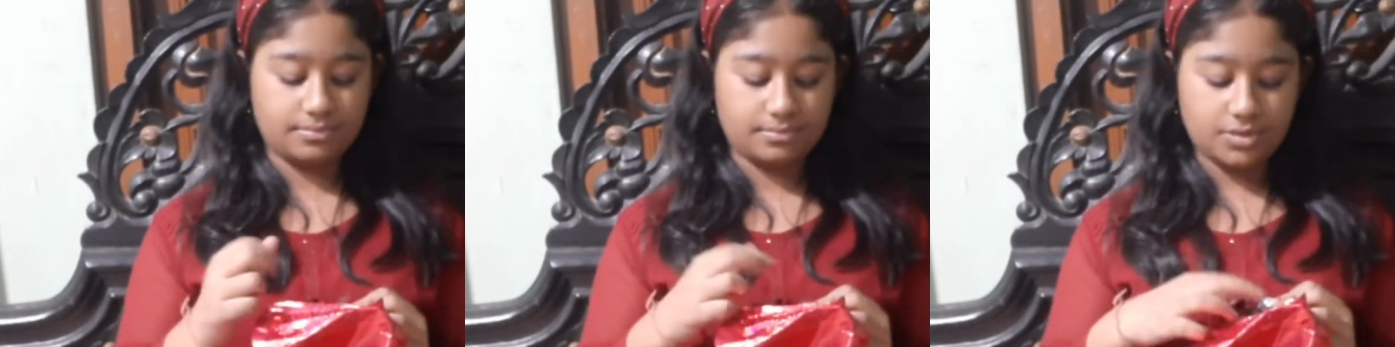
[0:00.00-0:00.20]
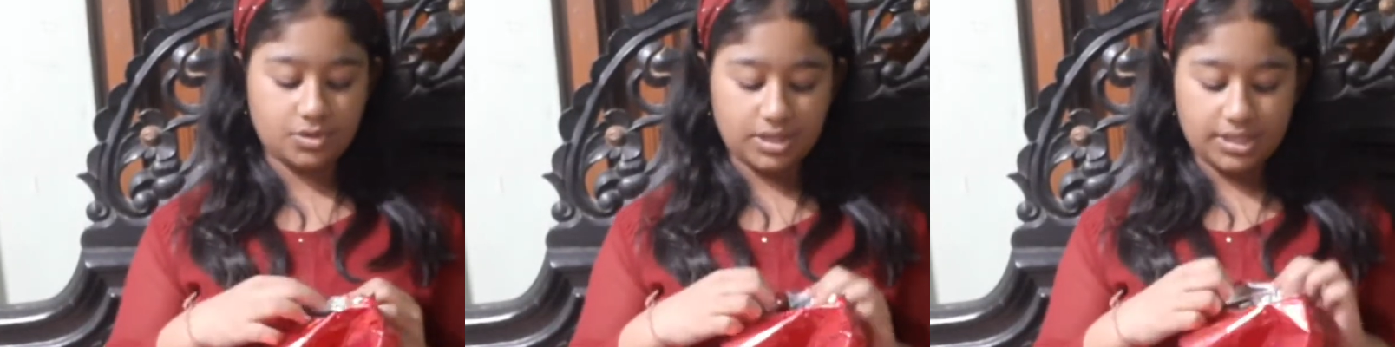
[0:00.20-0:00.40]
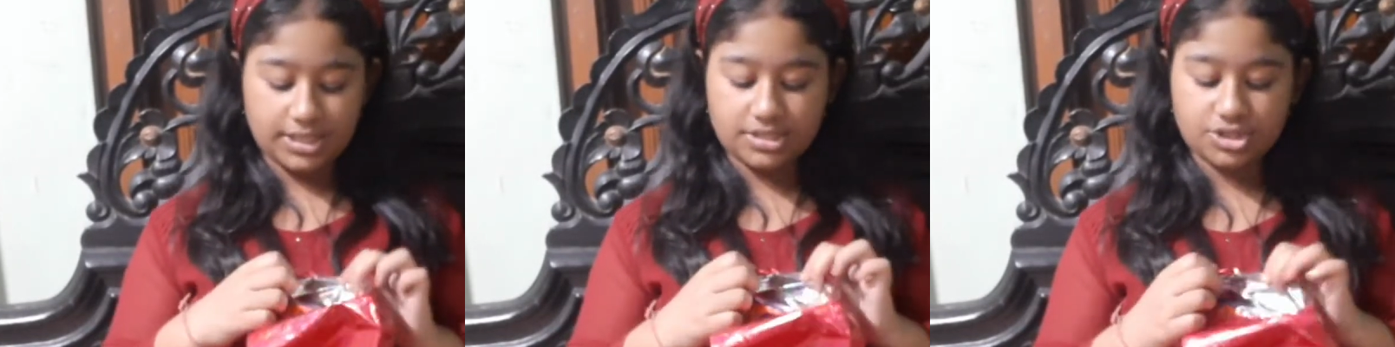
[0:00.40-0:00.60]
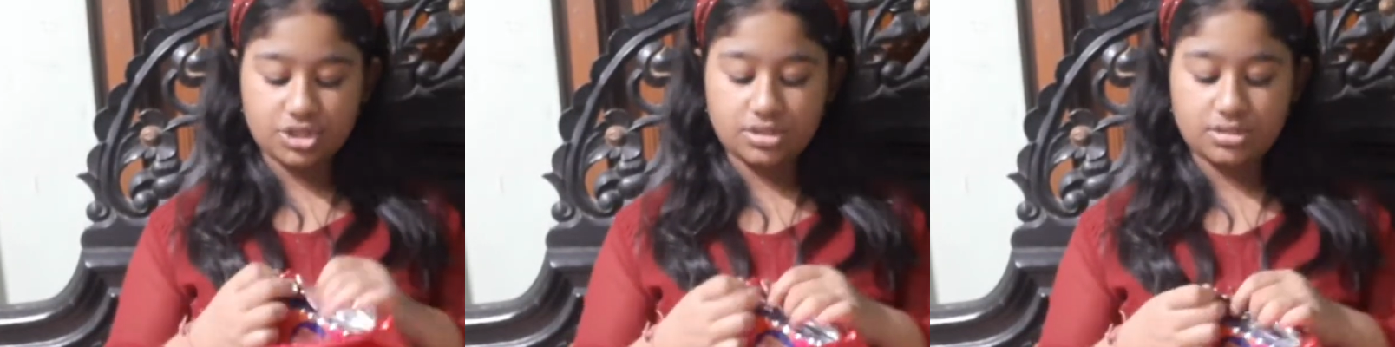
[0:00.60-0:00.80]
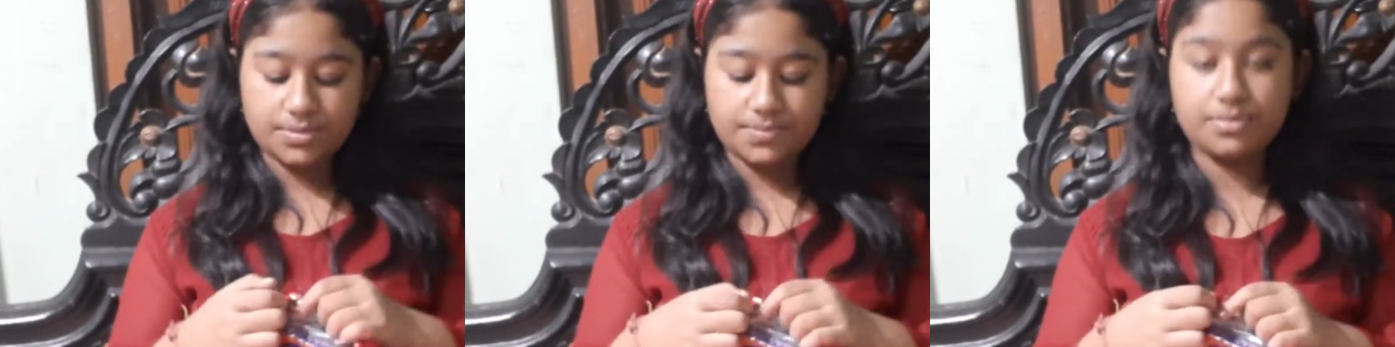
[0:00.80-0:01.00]
okay, let's
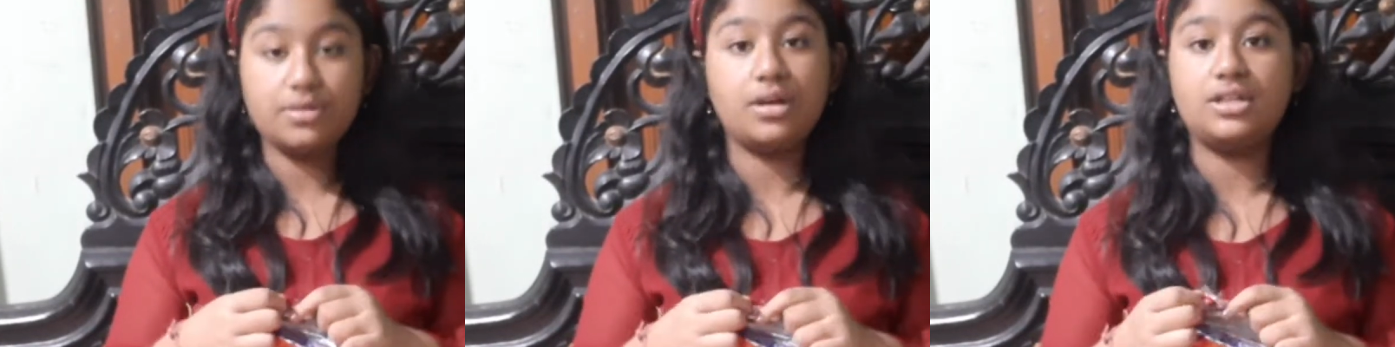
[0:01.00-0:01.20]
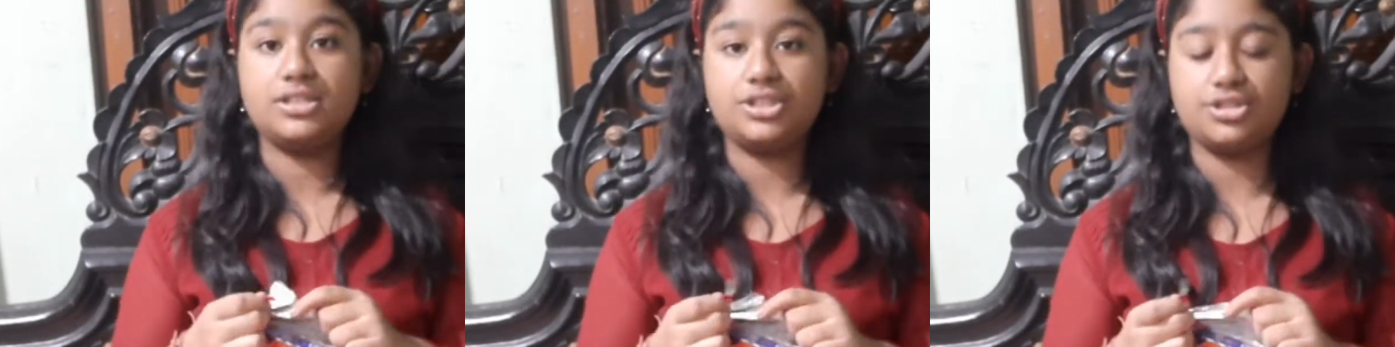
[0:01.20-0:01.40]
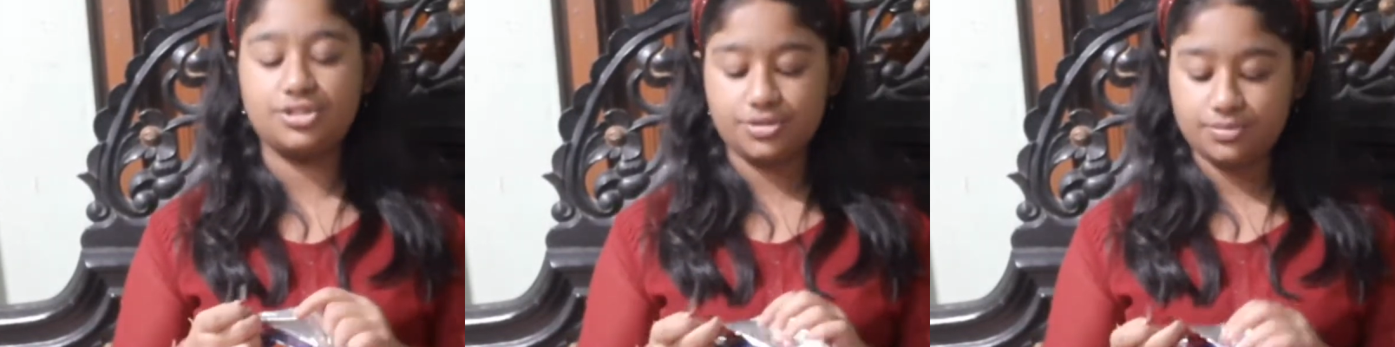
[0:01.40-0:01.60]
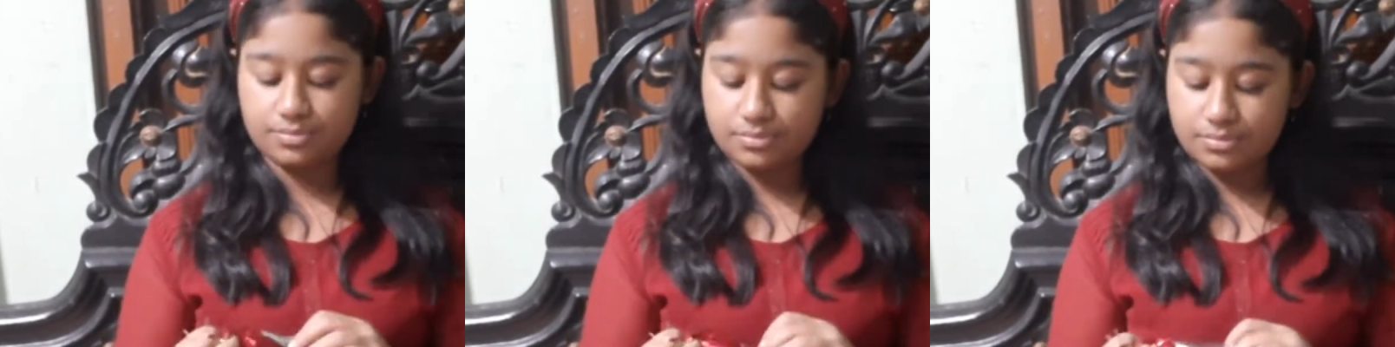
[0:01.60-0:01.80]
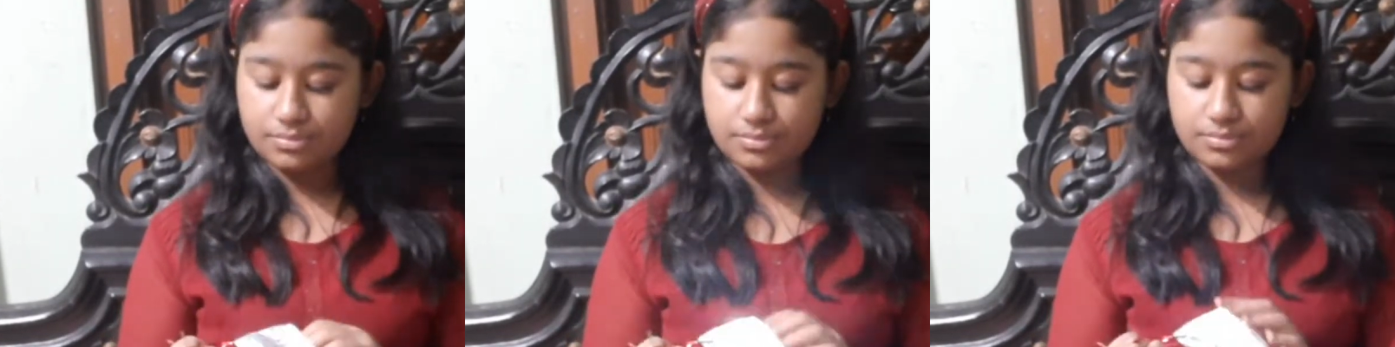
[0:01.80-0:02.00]
just continue.
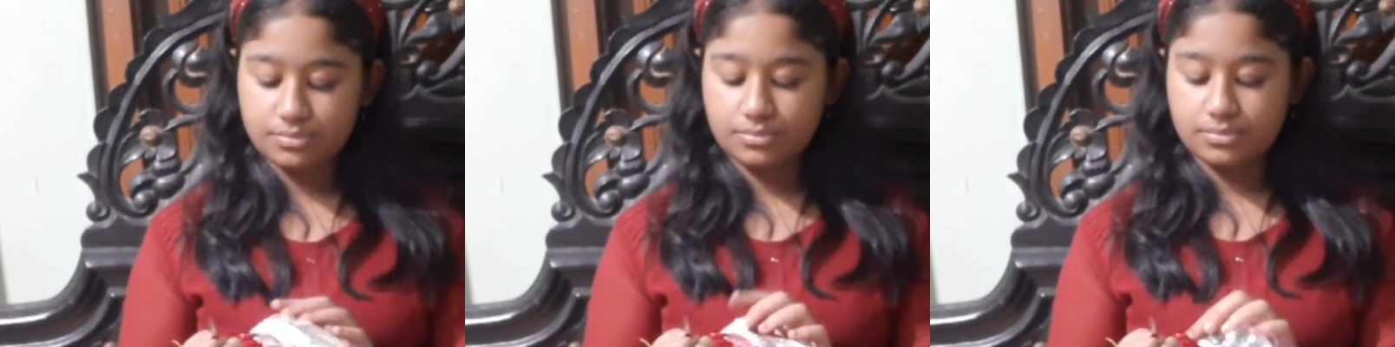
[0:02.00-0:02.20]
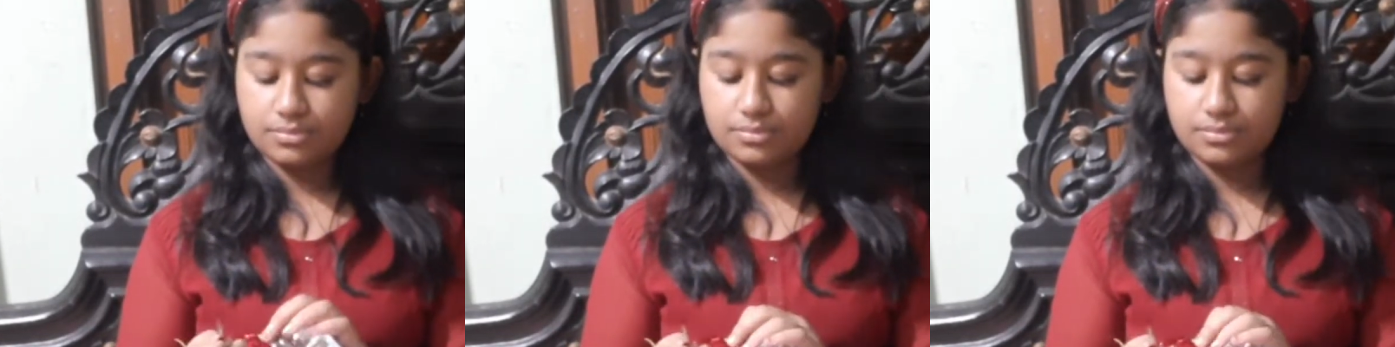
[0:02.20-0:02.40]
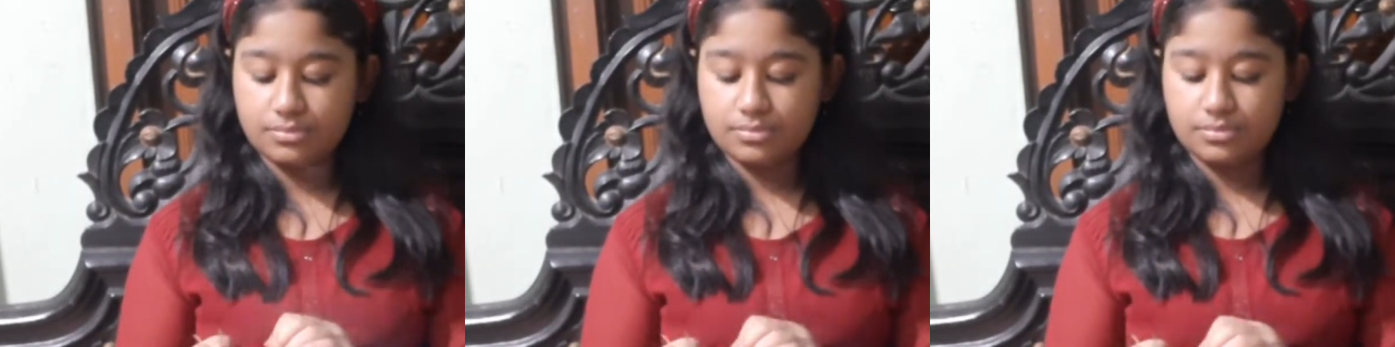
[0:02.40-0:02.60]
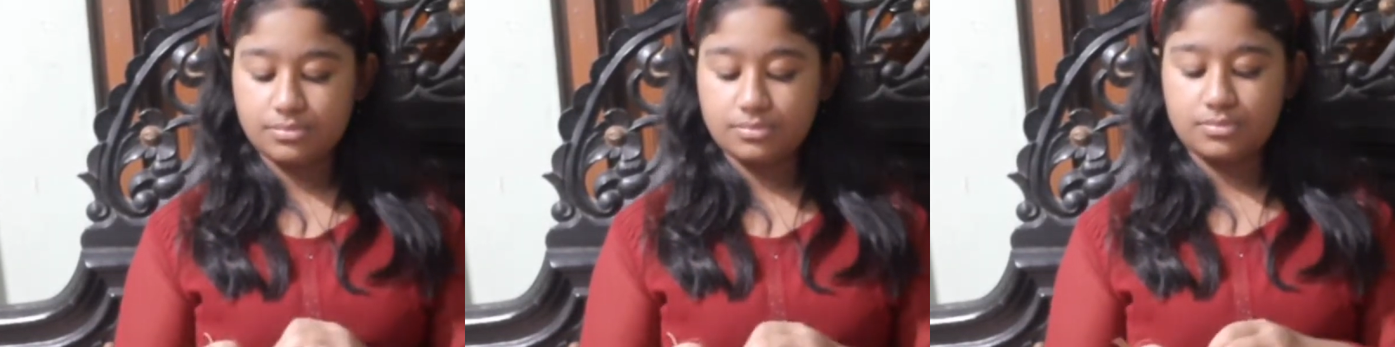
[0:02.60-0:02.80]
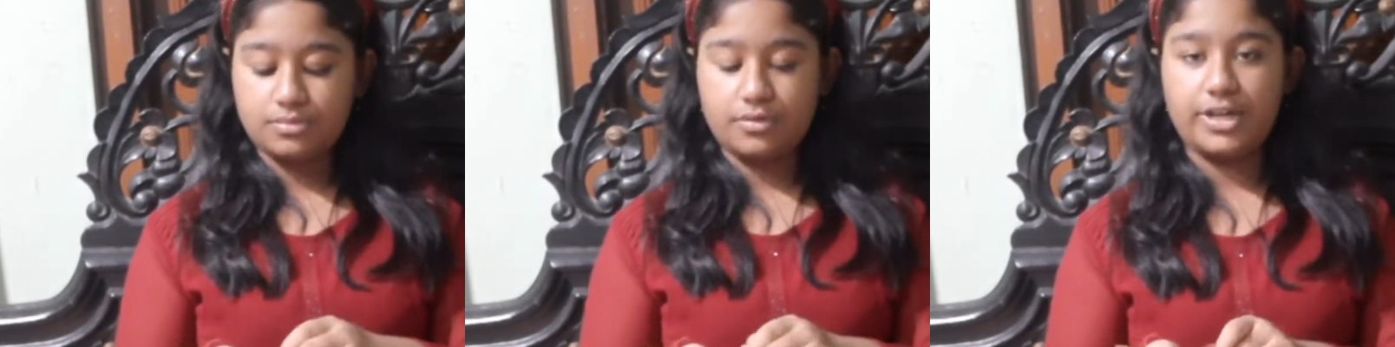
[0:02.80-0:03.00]

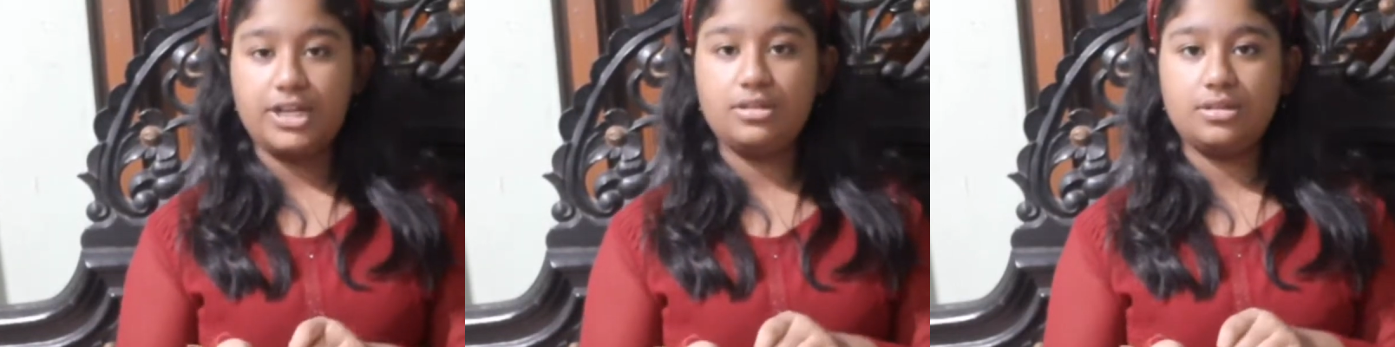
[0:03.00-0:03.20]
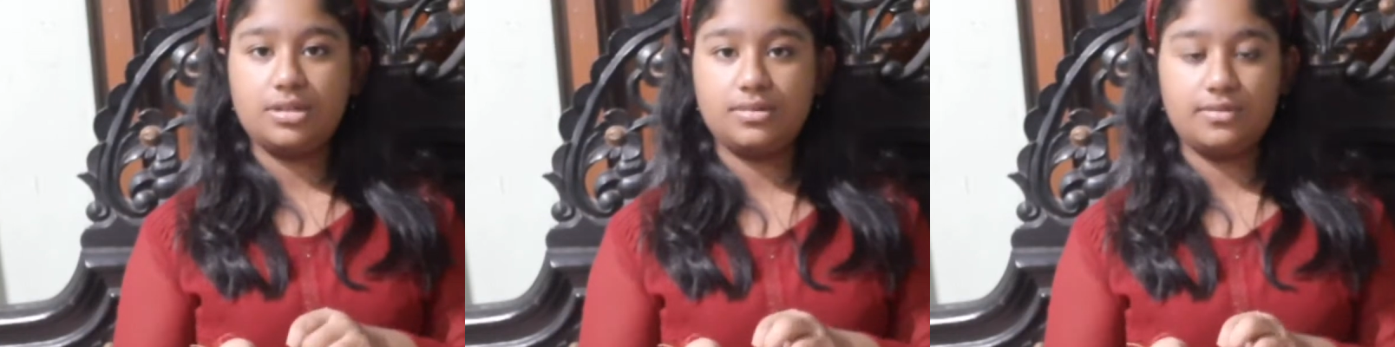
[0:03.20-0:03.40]
Right,